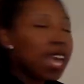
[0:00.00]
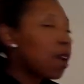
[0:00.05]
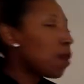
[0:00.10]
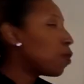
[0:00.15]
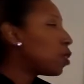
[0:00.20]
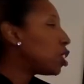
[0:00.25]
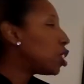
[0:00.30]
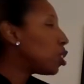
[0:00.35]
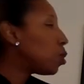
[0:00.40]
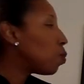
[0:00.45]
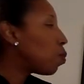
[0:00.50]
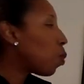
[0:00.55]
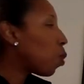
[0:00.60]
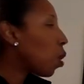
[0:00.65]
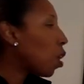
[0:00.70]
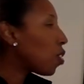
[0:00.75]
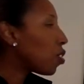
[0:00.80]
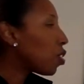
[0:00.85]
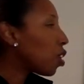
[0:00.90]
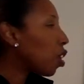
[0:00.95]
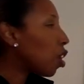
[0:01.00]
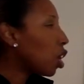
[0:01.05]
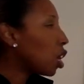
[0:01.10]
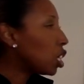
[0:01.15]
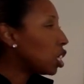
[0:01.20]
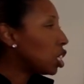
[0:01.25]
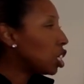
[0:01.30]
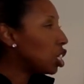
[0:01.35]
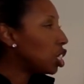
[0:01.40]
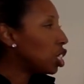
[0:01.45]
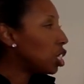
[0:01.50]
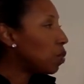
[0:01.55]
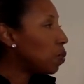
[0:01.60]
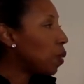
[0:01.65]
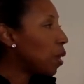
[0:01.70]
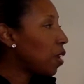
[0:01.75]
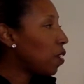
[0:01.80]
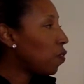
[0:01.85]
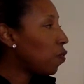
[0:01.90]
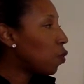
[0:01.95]
And when she bought the oranges, she
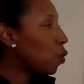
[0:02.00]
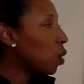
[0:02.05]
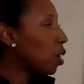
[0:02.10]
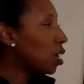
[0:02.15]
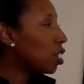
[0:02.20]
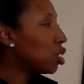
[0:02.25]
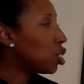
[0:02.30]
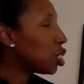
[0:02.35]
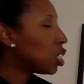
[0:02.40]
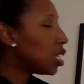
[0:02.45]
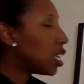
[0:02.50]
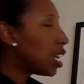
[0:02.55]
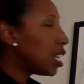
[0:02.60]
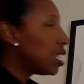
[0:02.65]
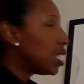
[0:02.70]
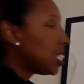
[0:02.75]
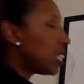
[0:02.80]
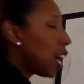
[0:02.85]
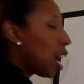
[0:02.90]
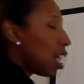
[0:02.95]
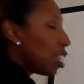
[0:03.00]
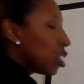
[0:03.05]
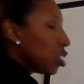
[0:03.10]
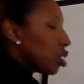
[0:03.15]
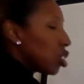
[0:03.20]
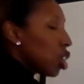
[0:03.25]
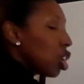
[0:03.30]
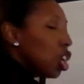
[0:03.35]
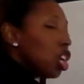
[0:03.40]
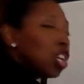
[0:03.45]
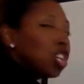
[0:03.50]
paid $490.